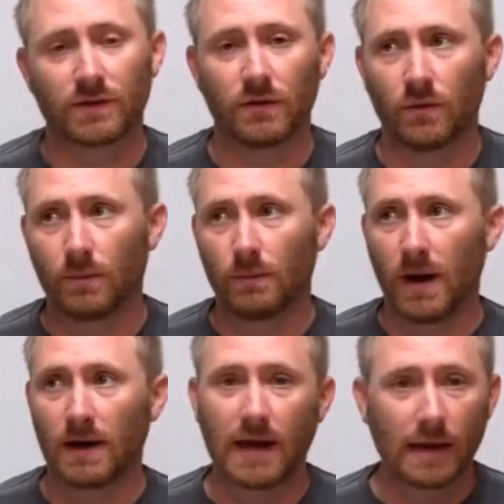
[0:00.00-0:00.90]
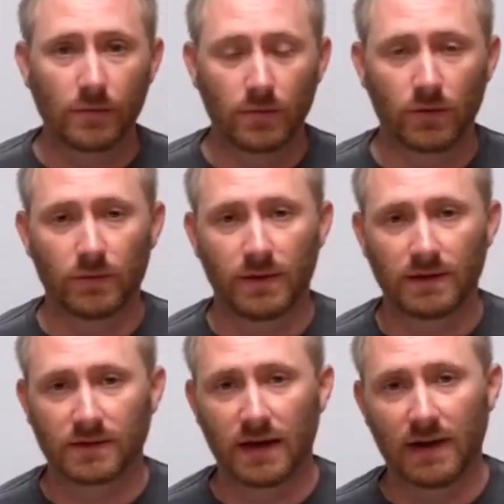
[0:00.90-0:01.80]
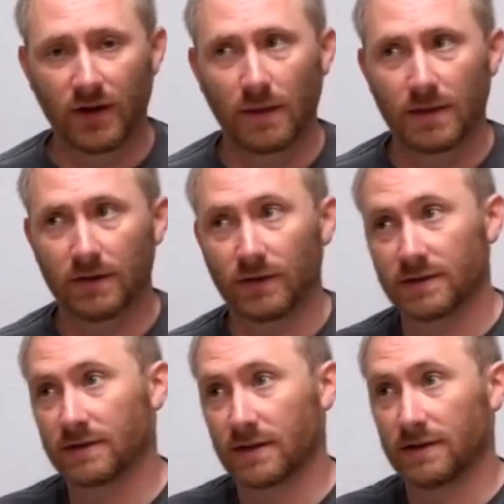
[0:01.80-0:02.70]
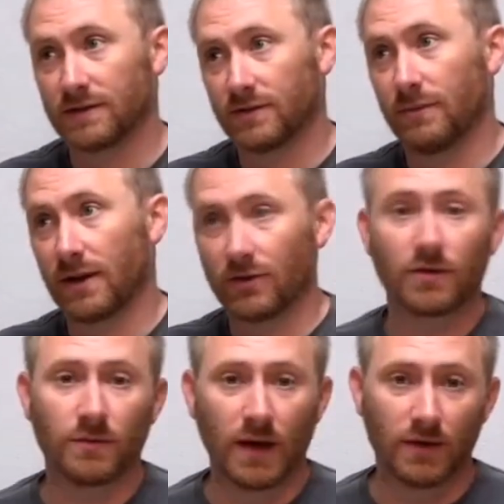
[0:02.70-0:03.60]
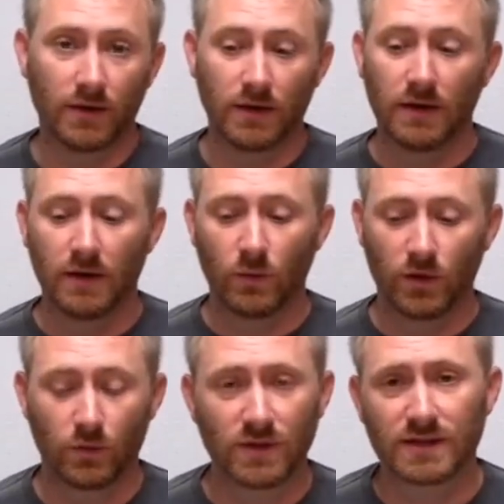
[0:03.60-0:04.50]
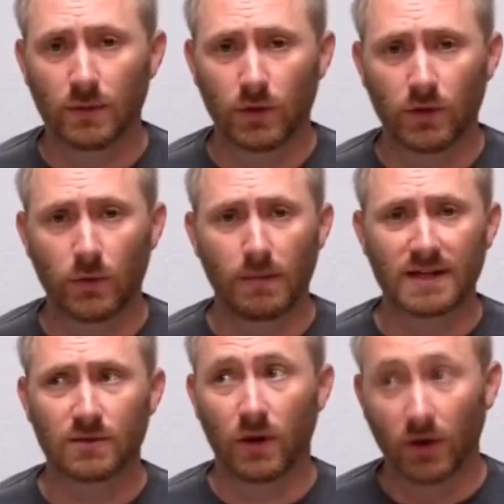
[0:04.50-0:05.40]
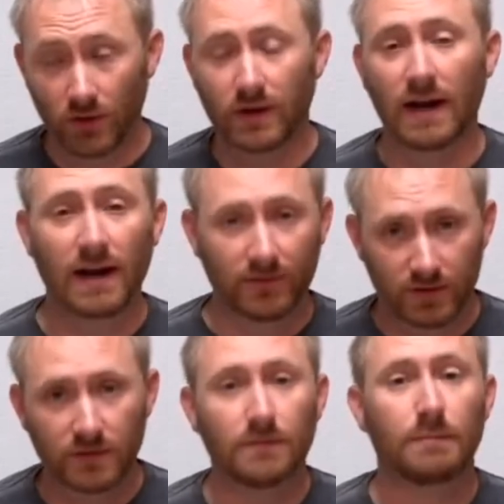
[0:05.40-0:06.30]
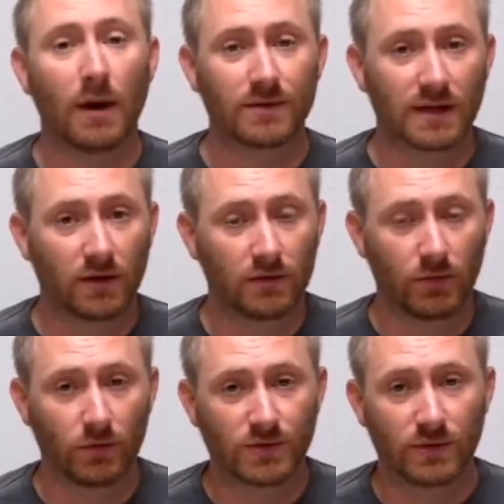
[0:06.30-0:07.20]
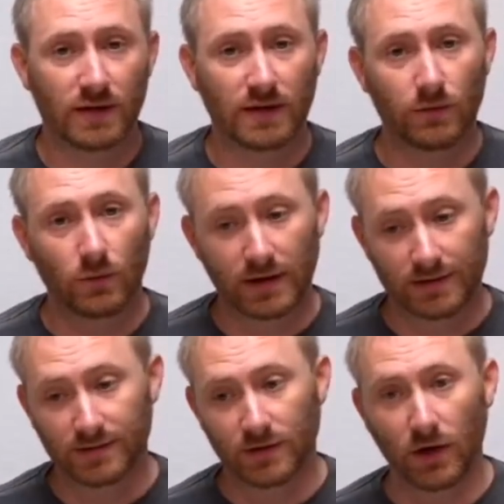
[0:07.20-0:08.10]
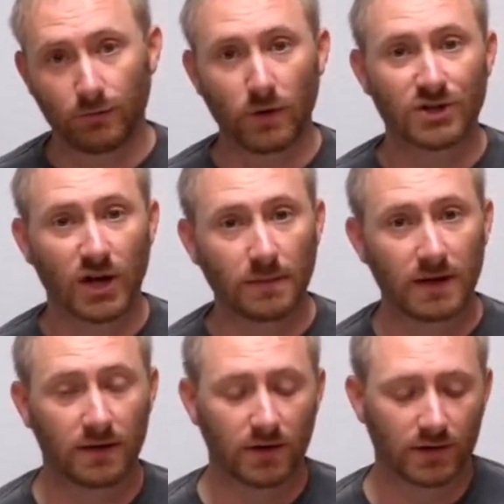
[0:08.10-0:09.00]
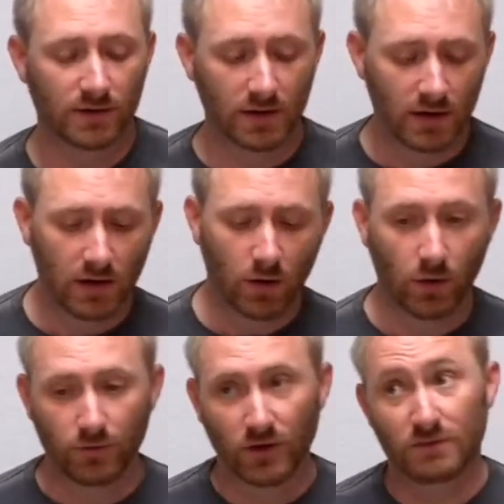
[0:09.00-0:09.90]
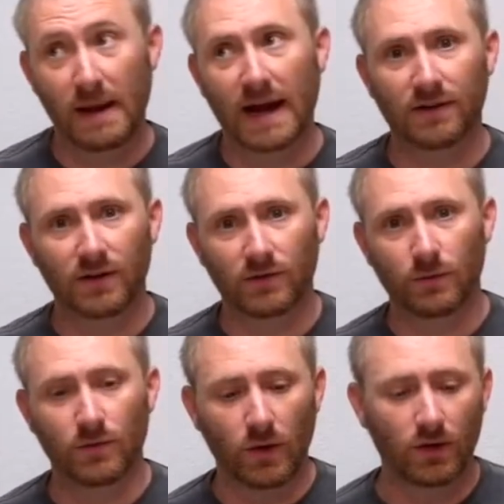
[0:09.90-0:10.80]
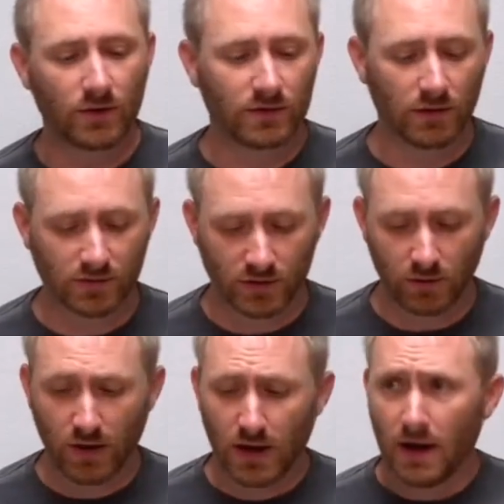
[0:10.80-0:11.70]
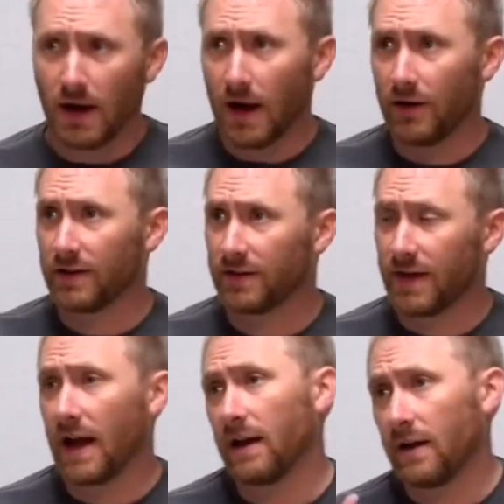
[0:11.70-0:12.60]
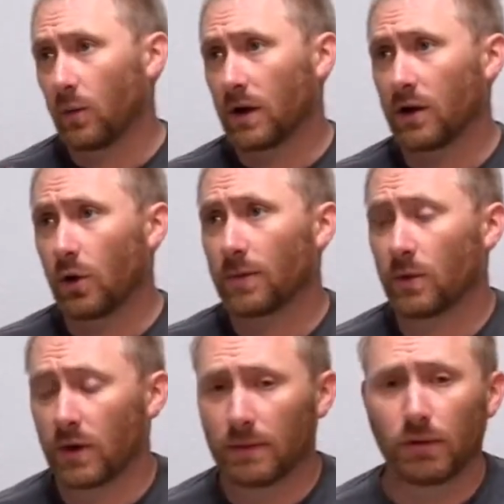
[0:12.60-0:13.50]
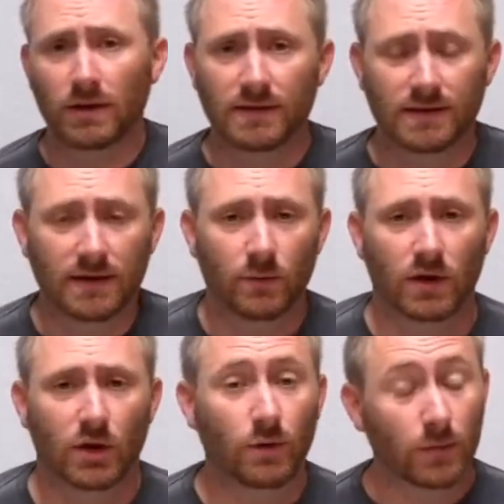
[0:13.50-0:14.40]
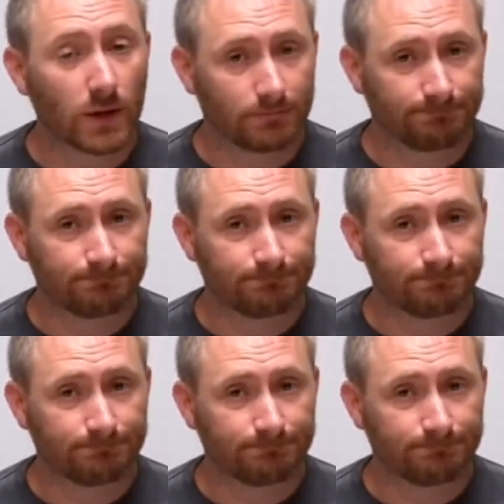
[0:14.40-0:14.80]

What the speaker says: So my cable modem is going to have an IP address that's linked to my current router. When you replace the router, you gotta have to power cycle the modem so it gets a fresh IP address or a fresh MAC address from the router itself. So I already did that. We're gonna go up there, we're gonna plug this in, and we're gonna go from there.